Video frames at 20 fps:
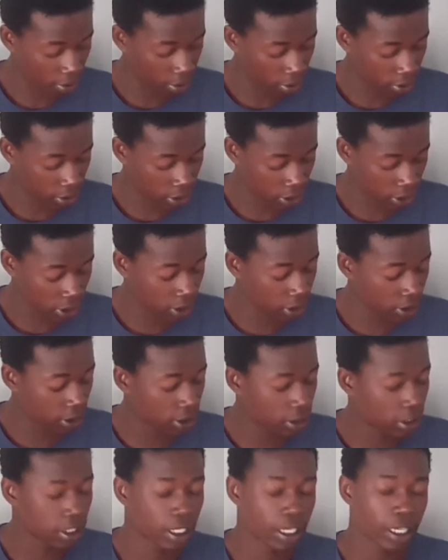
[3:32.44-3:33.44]
since
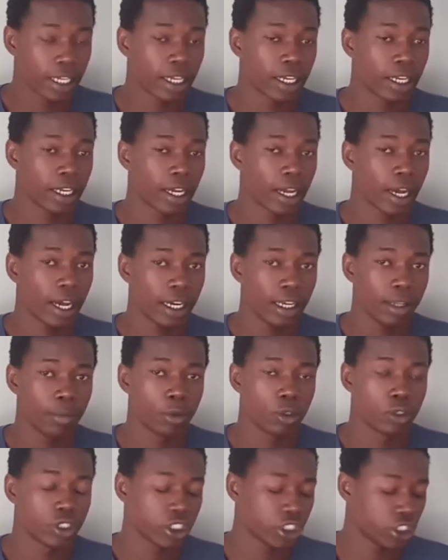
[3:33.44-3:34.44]
the early
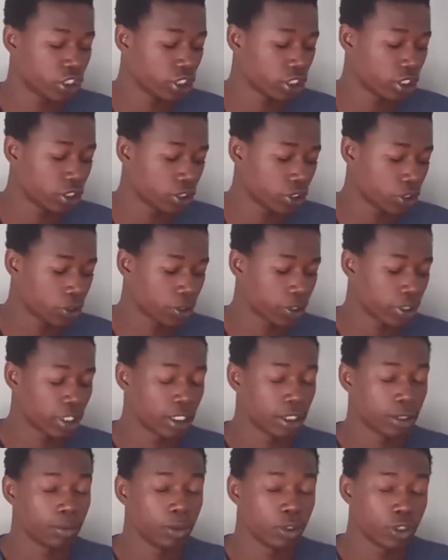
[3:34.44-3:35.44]
musicians saw
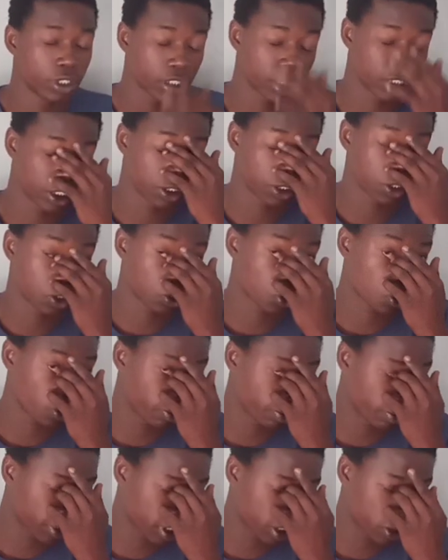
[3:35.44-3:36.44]
that music is not
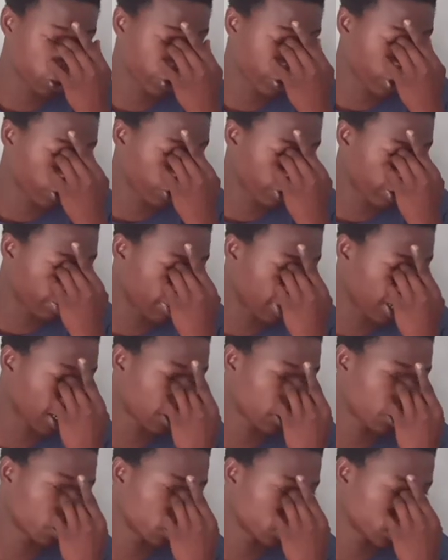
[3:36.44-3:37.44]
complete without the black
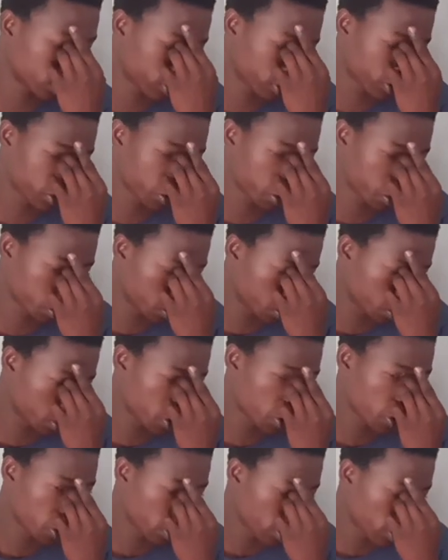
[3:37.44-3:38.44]
notes,
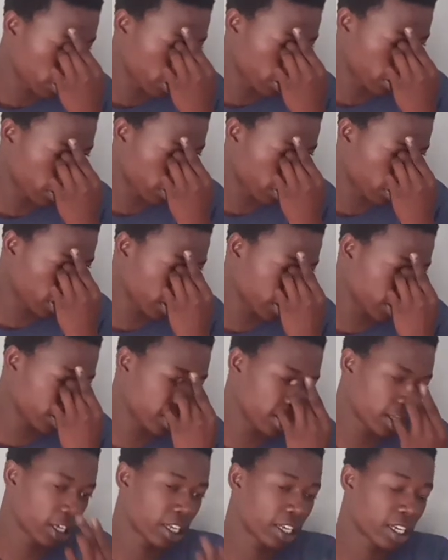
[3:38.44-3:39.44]
then
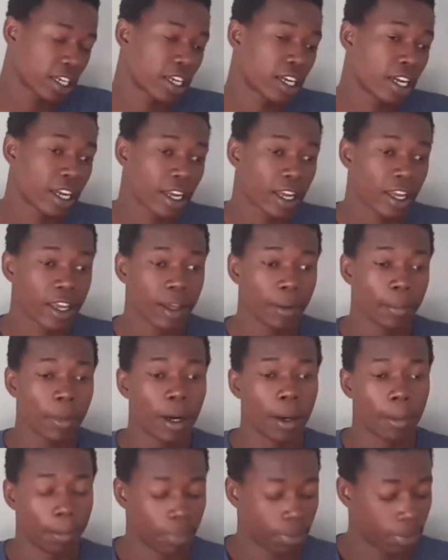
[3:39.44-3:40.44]
they came
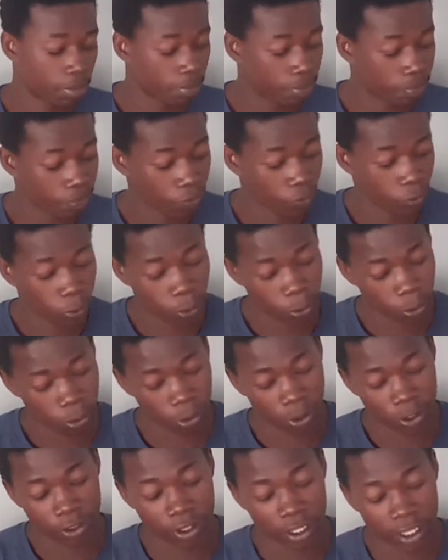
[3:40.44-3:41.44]
up
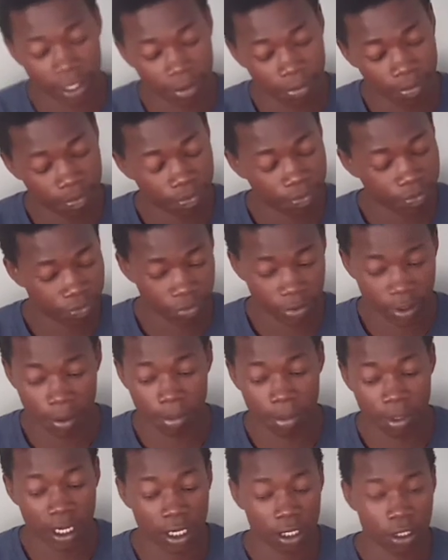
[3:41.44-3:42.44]
with the
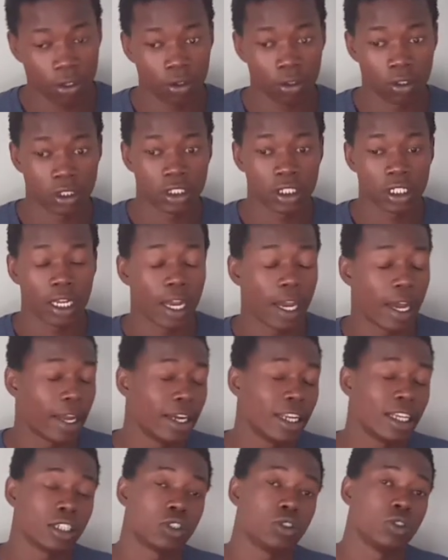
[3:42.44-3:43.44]
black notes,
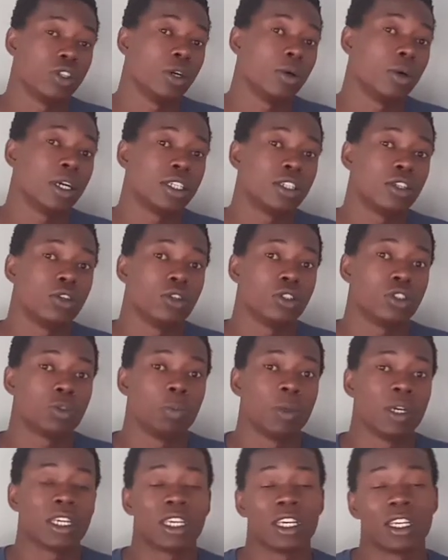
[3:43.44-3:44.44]
adding to the white notes,
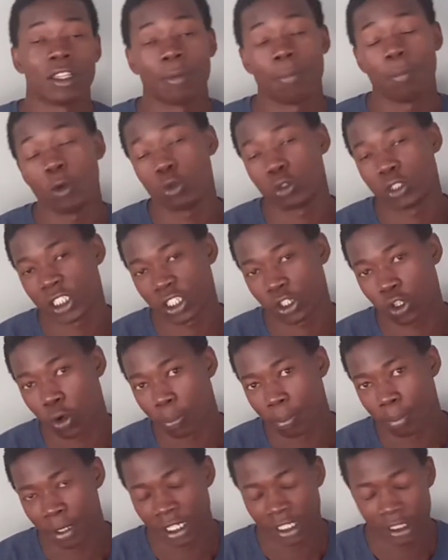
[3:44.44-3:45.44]
making the music
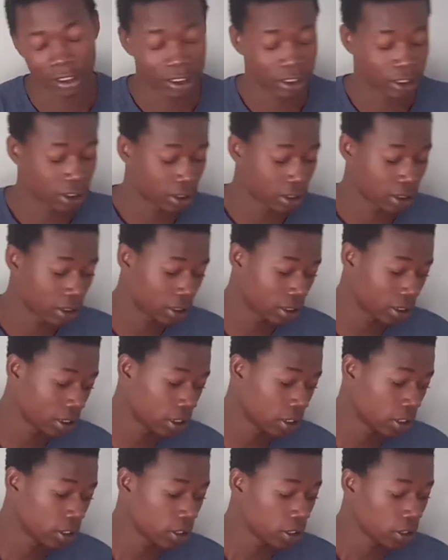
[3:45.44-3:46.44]
complete.
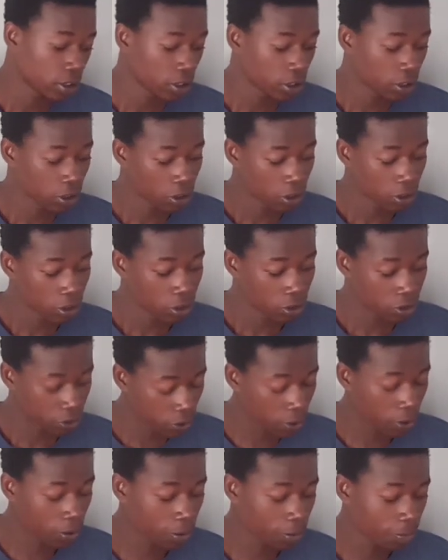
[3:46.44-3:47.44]

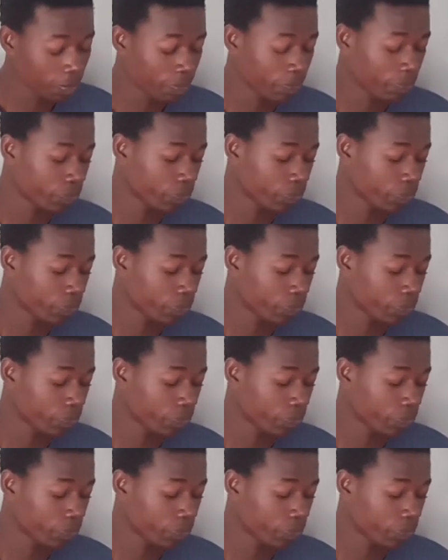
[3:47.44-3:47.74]
So,